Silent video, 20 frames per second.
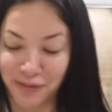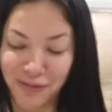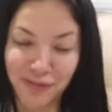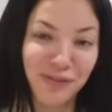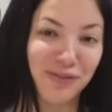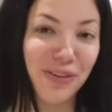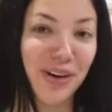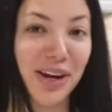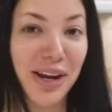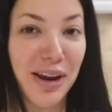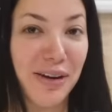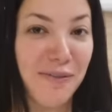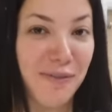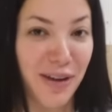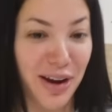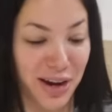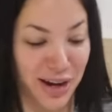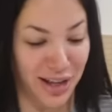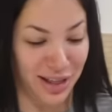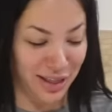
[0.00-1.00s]
freaking
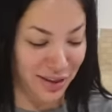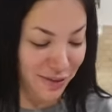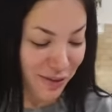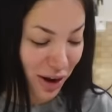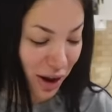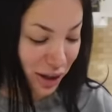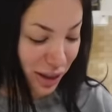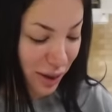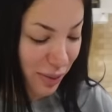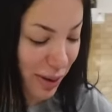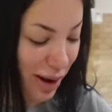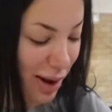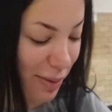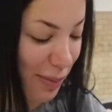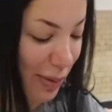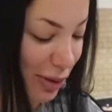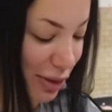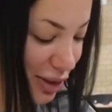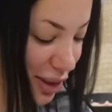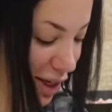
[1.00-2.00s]
funny. The vlog that we had
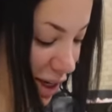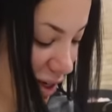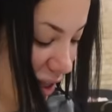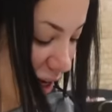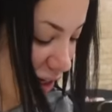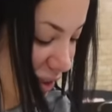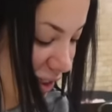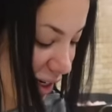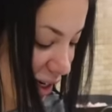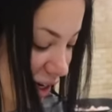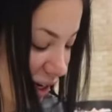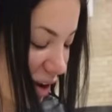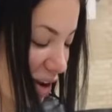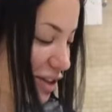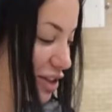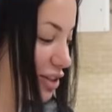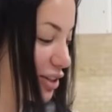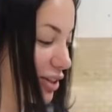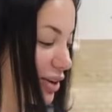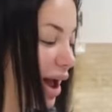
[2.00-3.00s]
posted that day,
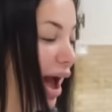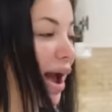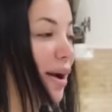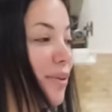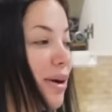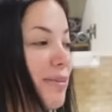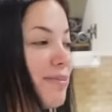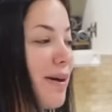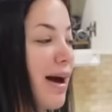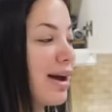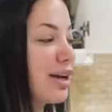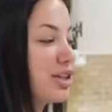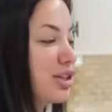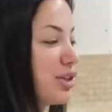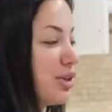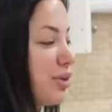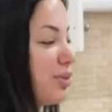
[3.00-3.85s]
I went back to